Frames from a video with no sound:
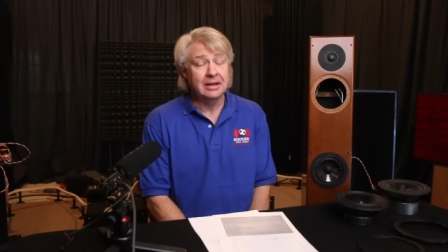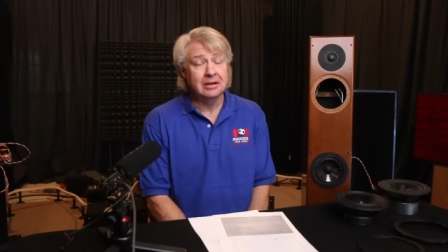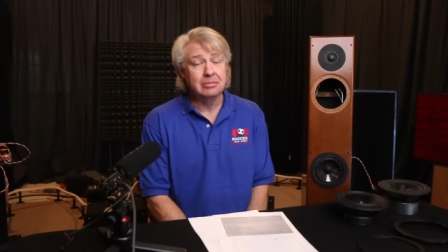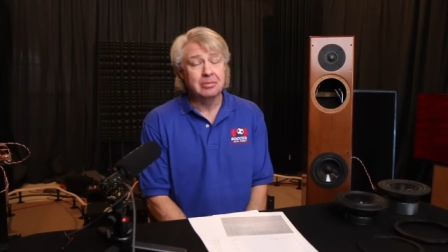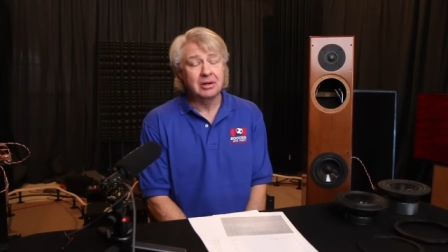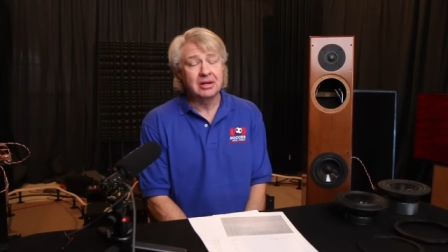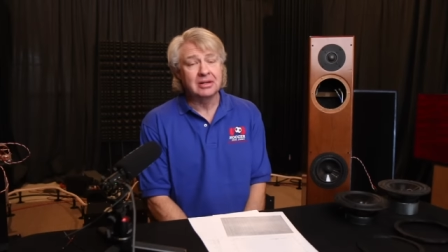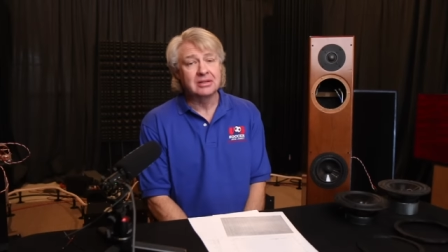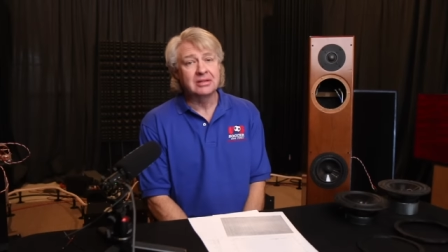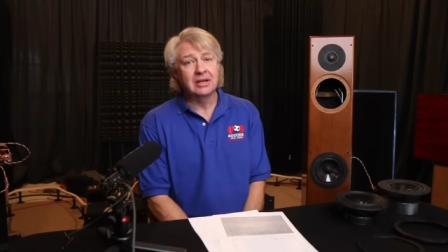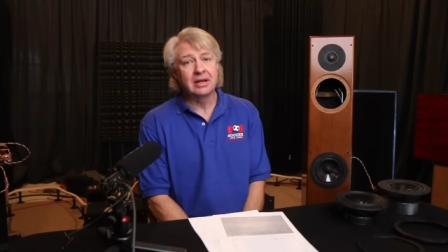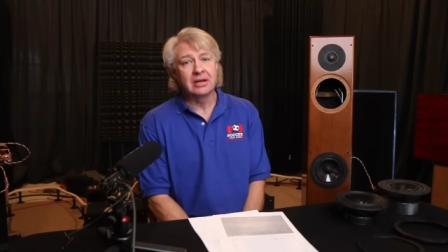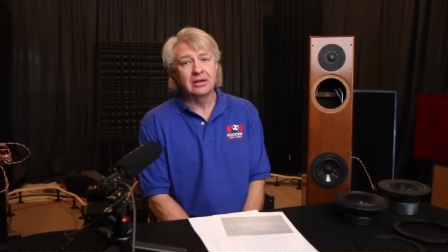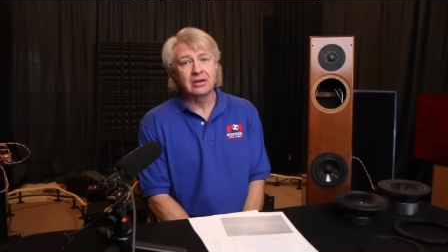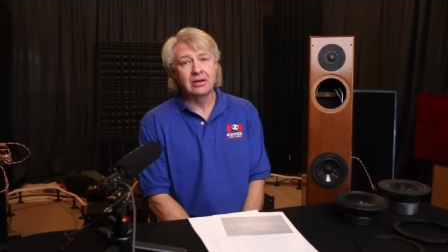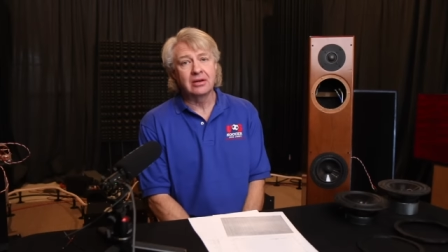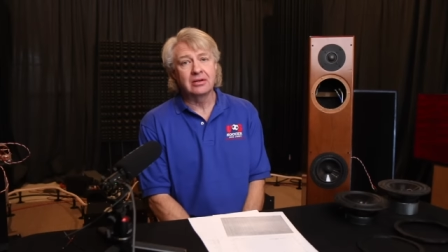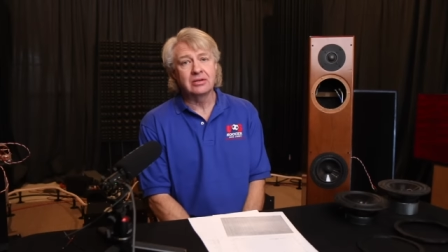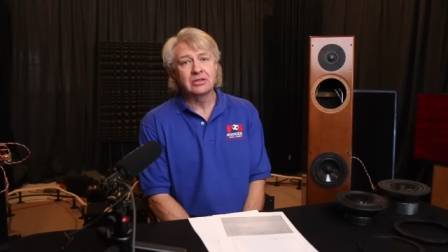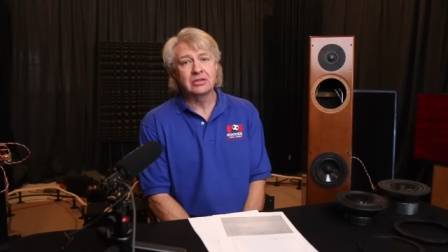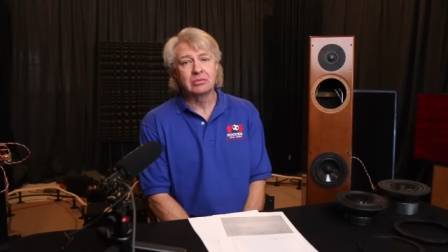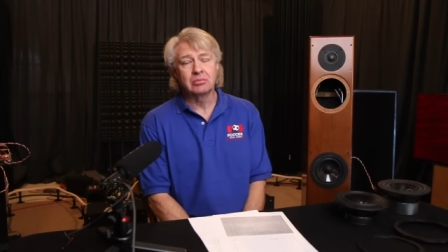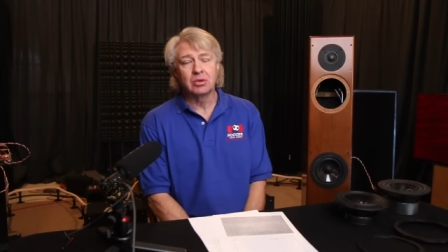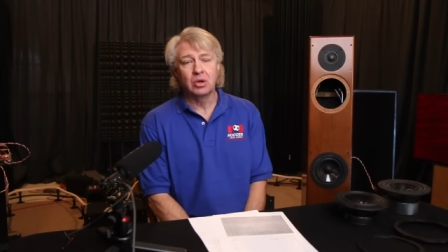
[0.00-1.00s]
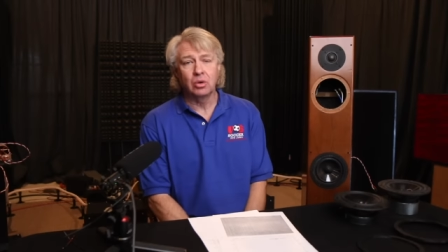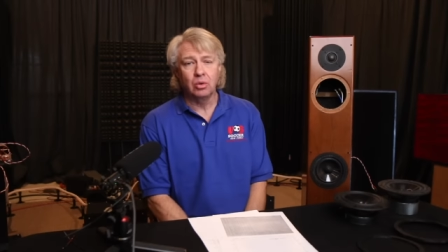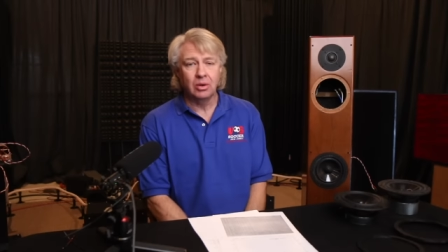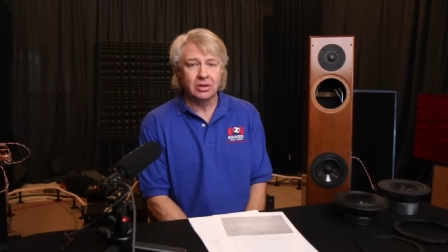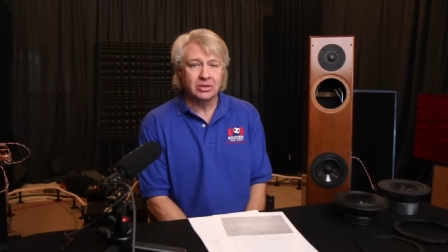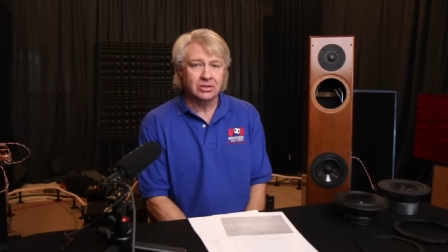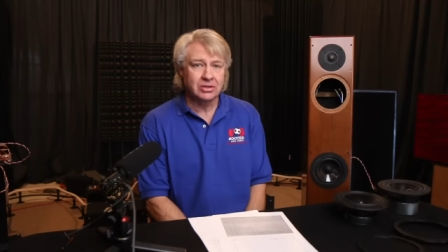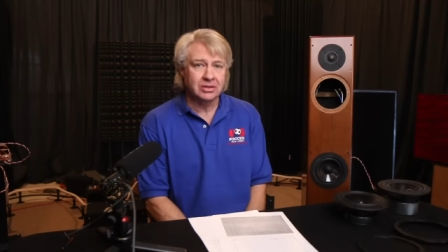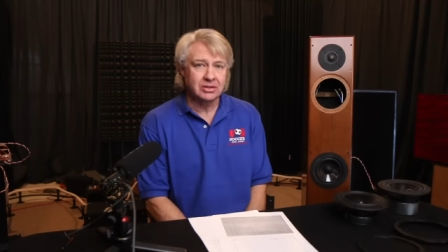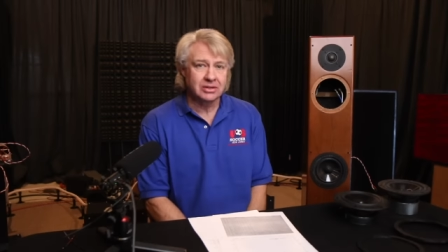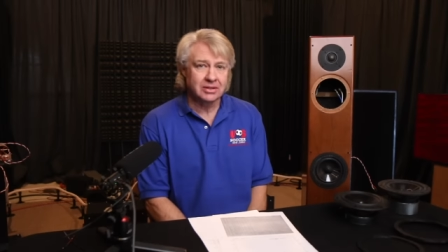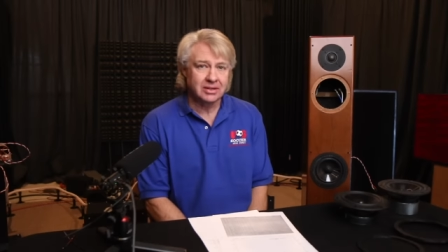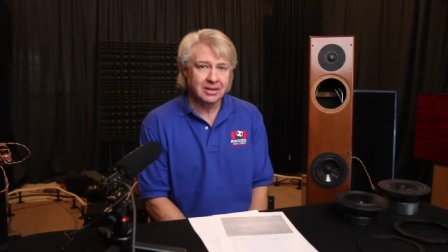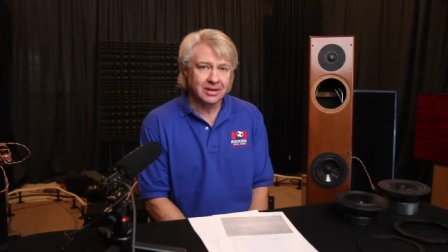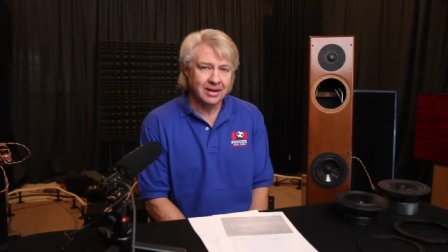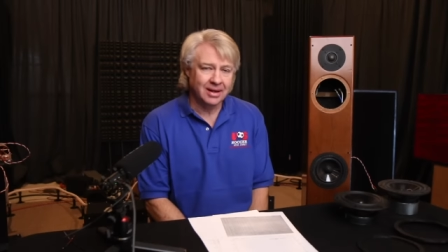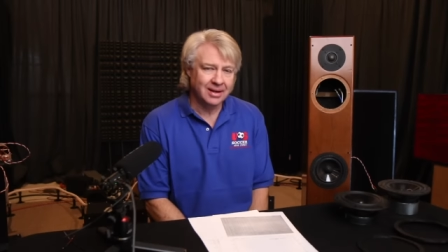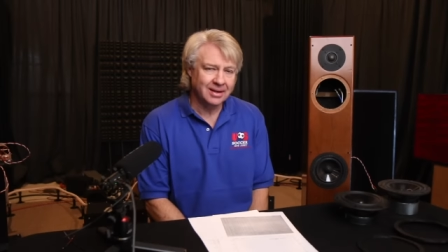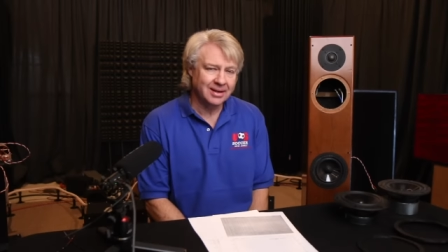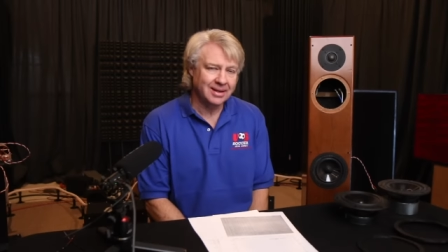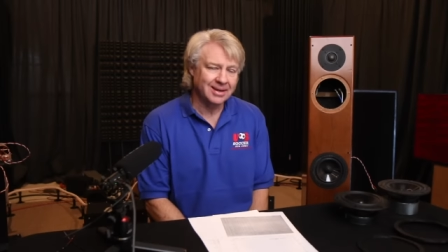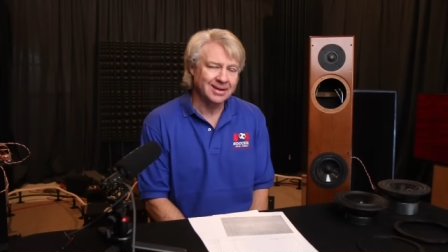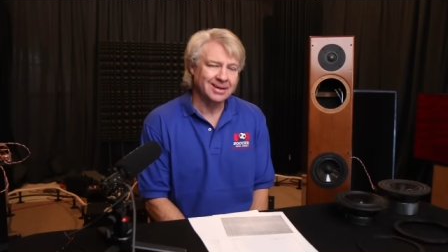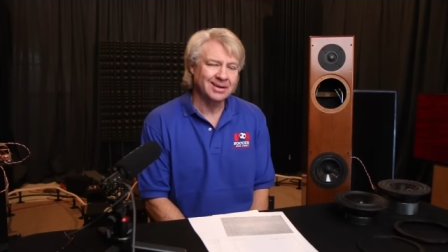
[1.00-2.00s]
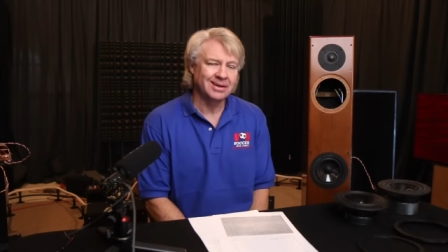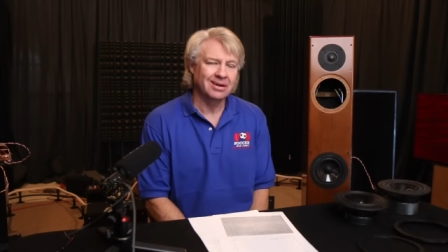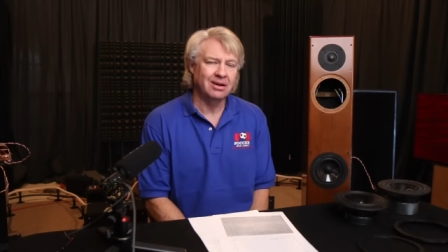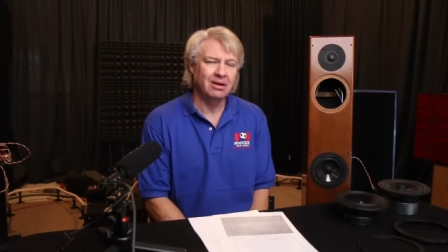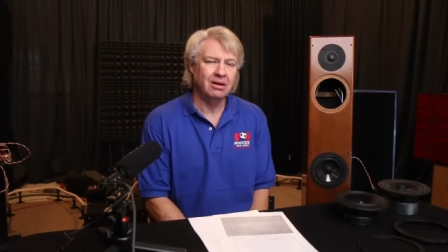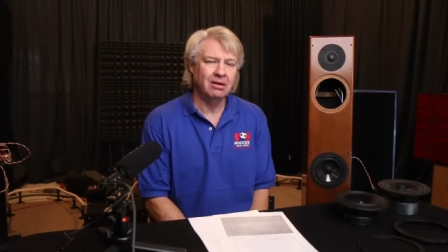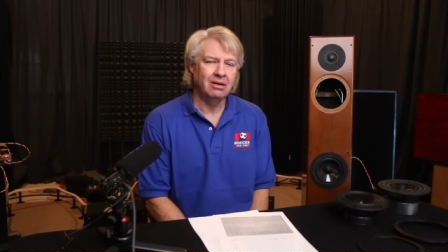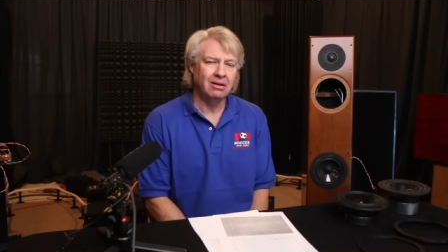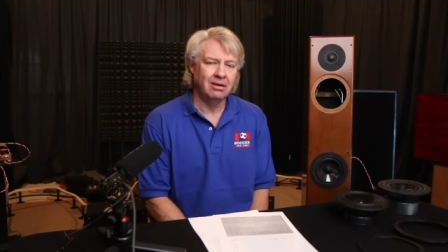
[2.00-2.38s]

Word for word: I'm going to take on some questions that I get